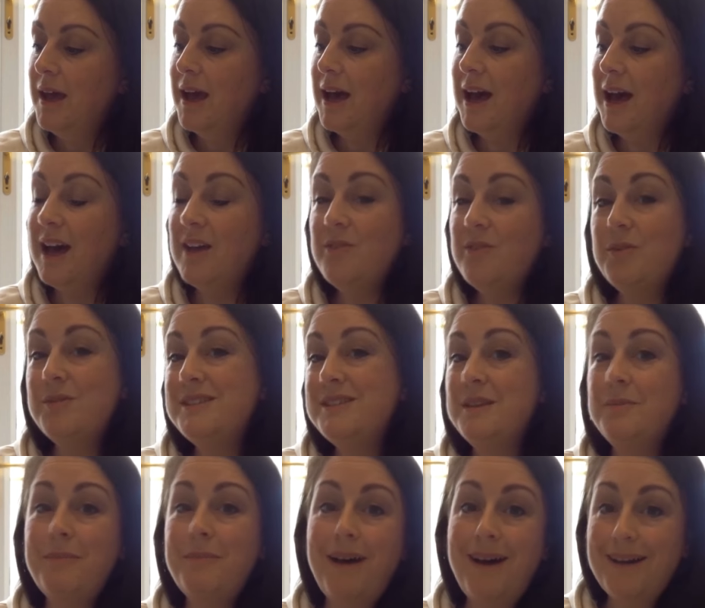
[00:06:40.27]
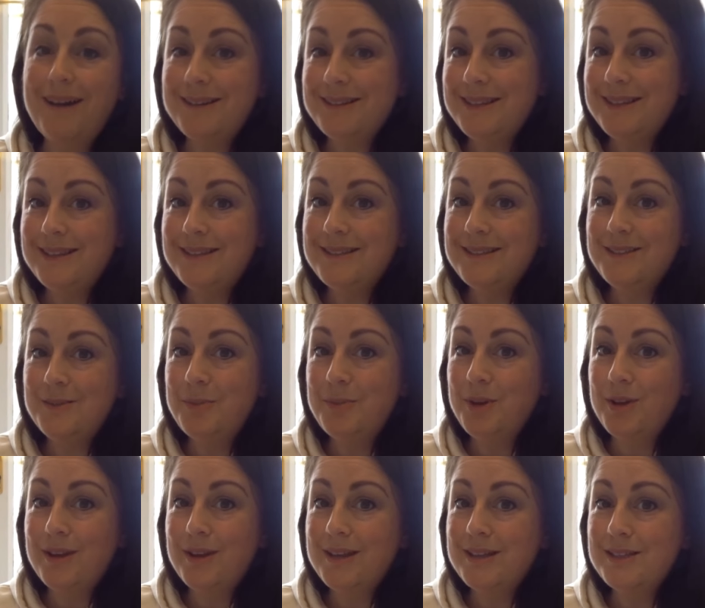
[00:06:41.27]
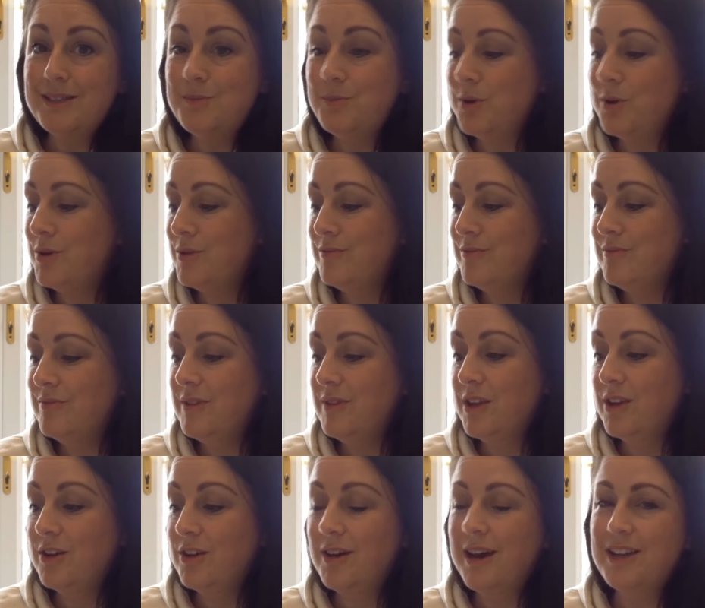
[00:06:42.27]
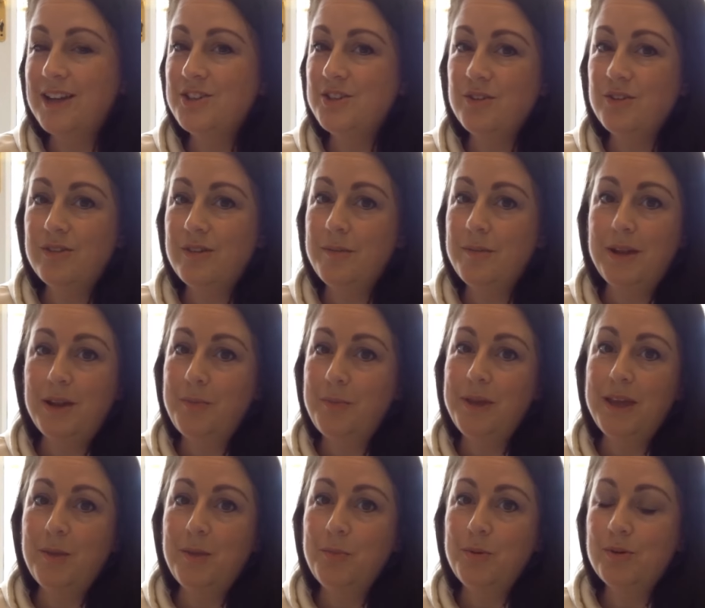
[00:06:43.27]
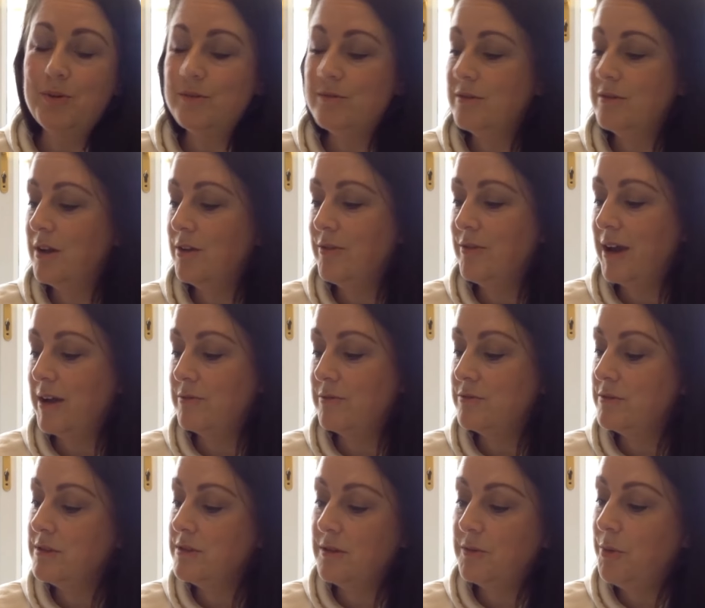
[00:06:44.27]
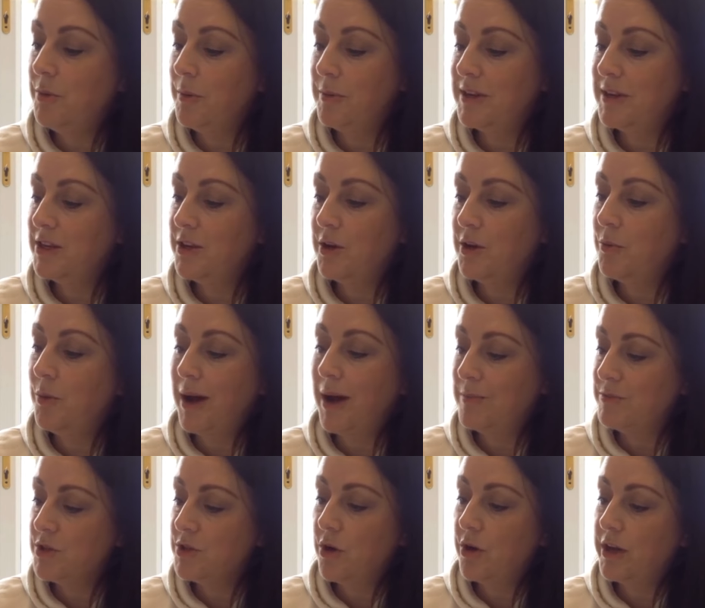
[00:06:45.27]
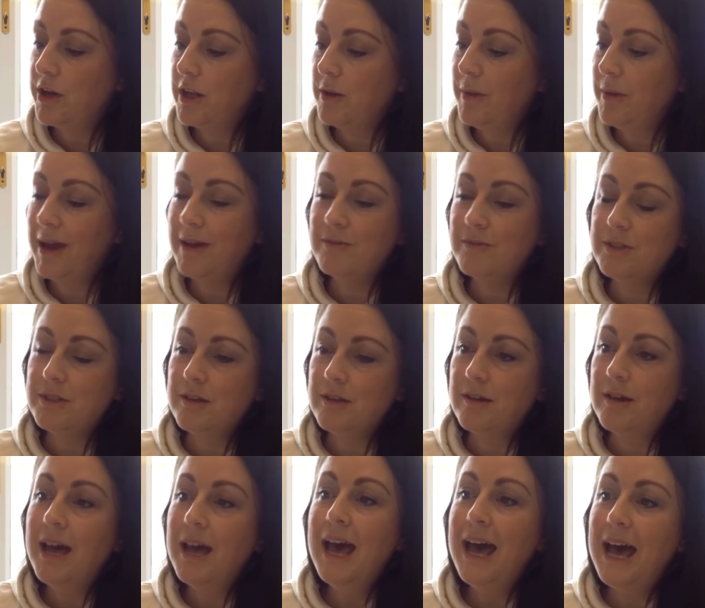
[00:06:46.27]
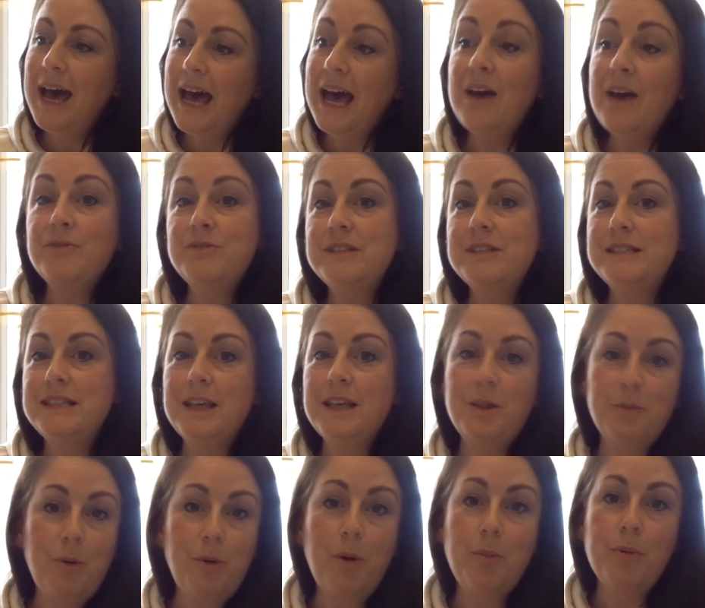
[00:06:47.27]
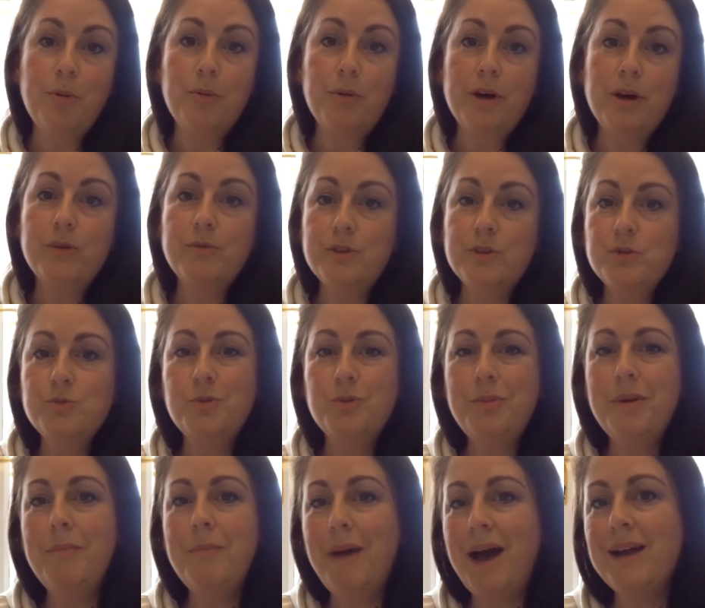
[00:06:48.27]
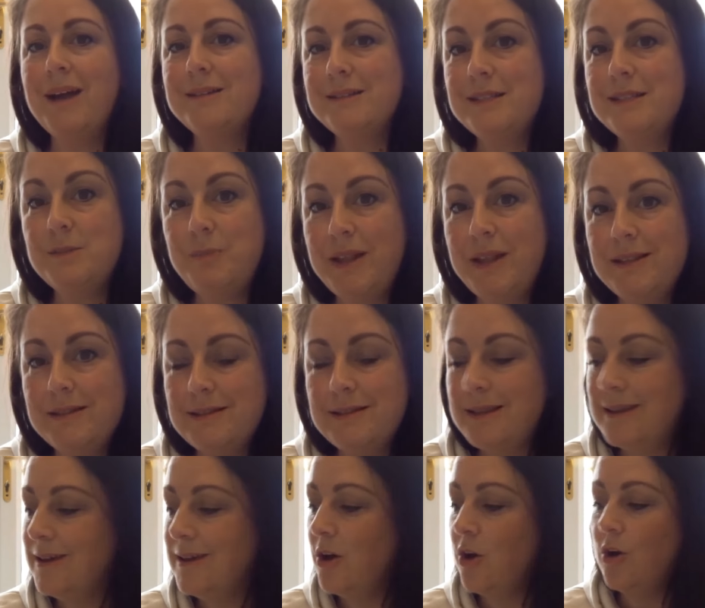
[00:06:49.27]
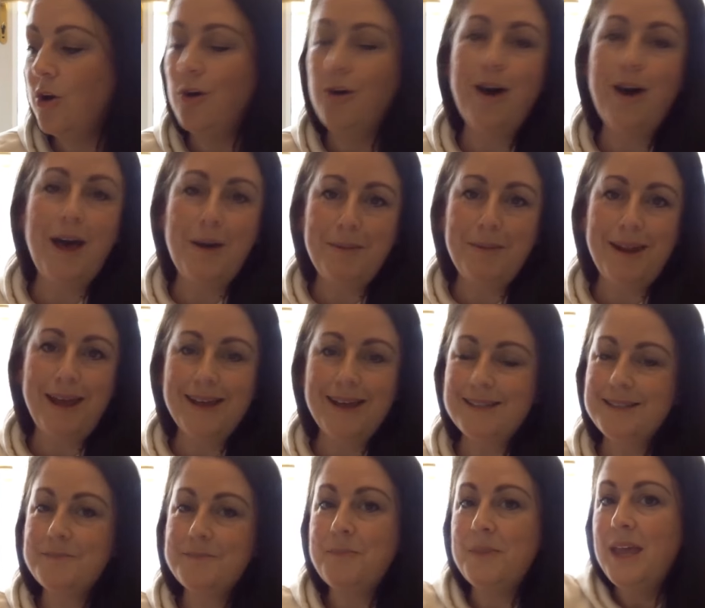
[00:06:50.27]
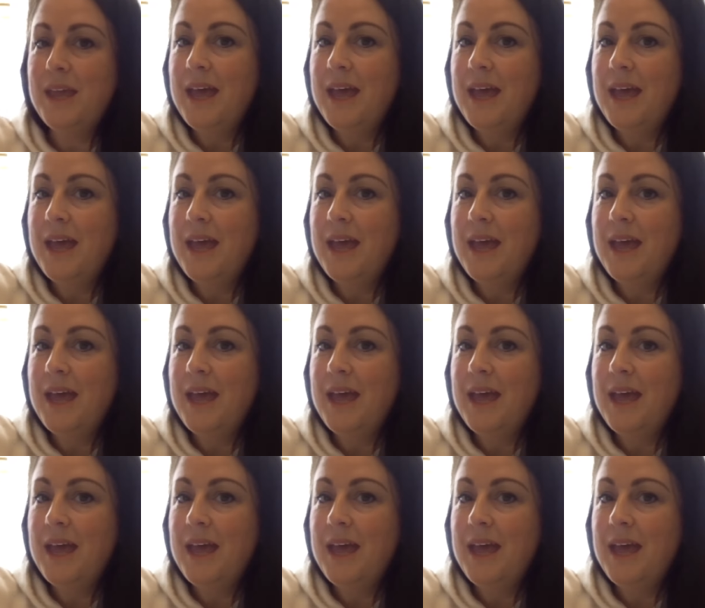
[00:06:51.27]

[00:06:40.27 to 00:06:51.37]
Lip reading: I've always said Marks's, to be honest, but you know, I don't think many people around probably know what I'm talking about. So I have to say the proper word, which would be Marks and Spencer or M&S.